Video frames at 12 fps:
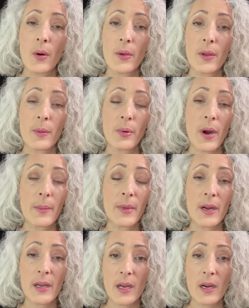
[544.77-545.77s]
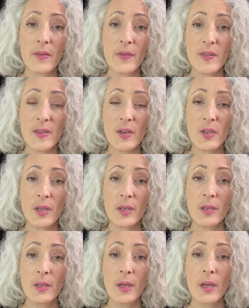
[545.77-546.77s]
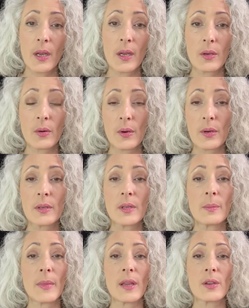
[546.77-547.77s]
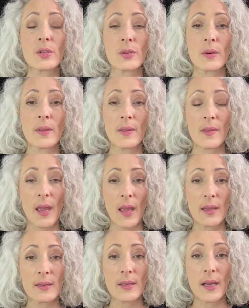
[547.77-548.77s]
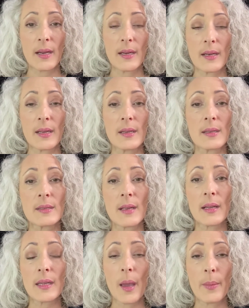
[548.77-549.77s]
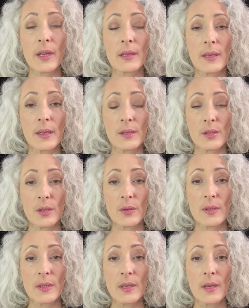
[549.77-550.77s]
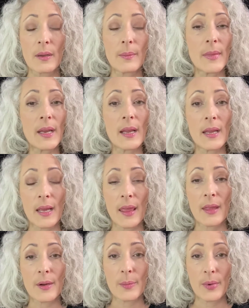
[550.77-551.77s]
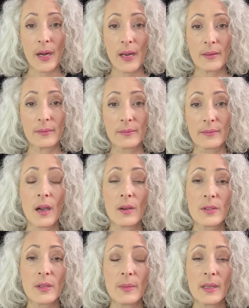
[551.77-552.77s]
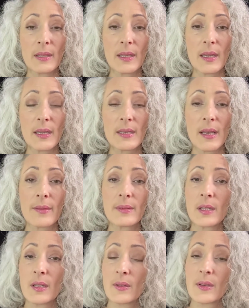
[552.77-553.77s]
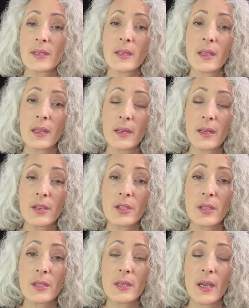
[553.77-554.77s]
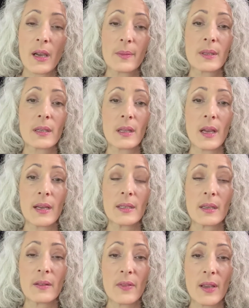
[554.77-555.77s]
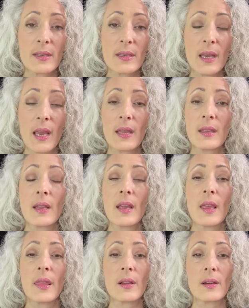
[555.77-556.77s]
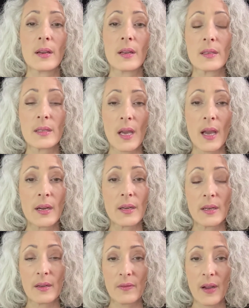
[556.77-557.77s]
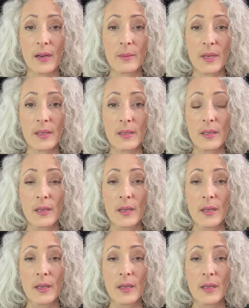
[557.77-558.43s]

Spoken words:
or their primary care physician in order to make sure that the anxiety is not chemically induced, meaning in their brain. Ultimately, it's up to you as the clinician to help the client investigate their entire environment.